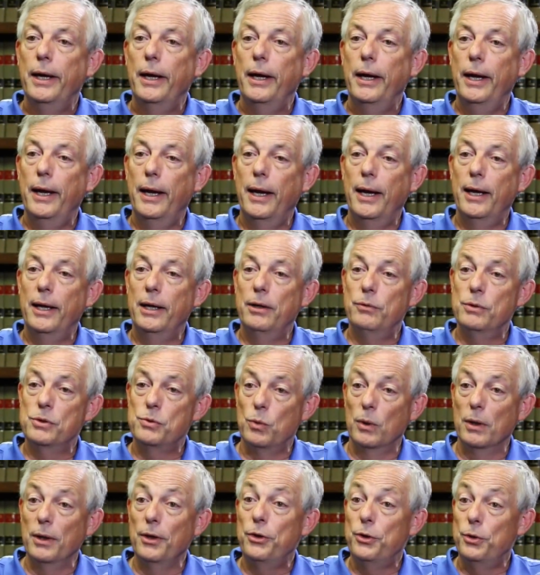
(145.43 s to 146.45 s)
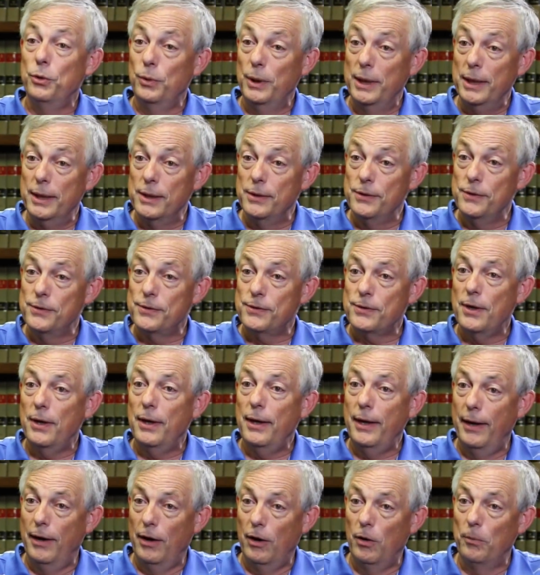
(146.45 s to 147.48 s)
And it was really through his
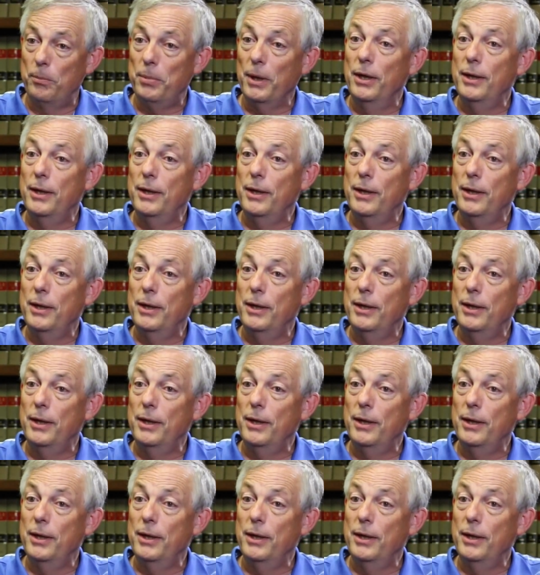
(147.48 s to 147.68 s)
help